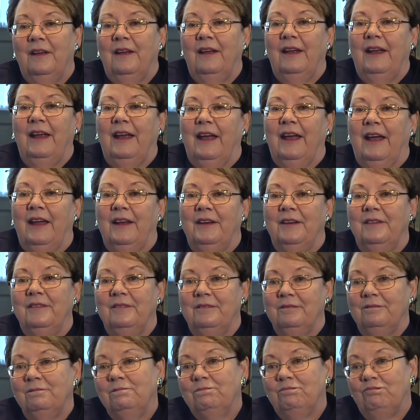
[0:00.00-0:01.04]
And
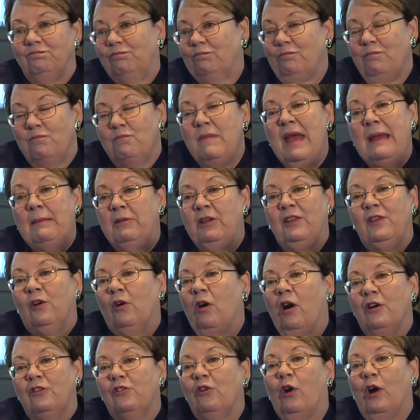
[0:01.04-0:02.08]
maybe there
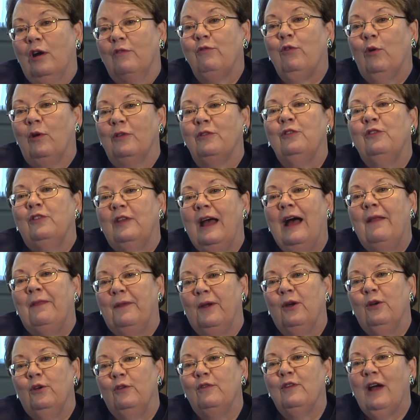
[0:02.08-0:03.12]
are dark forces out
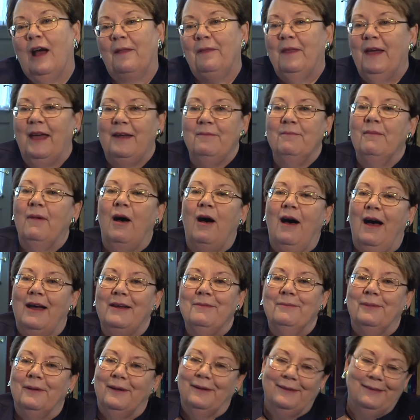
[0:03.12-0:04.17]
there who've got that in
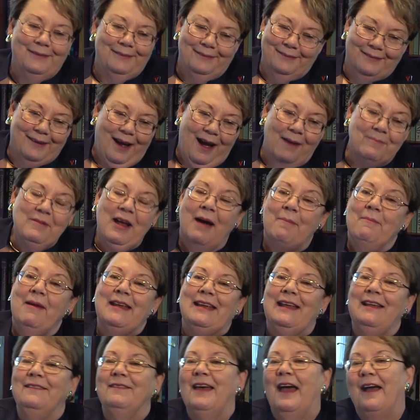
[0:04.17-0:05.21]
mind, but I'm not
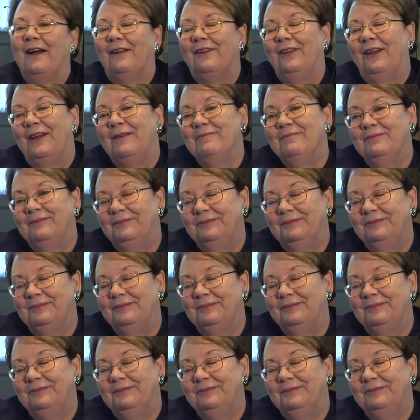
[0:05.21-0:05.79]
making that claim.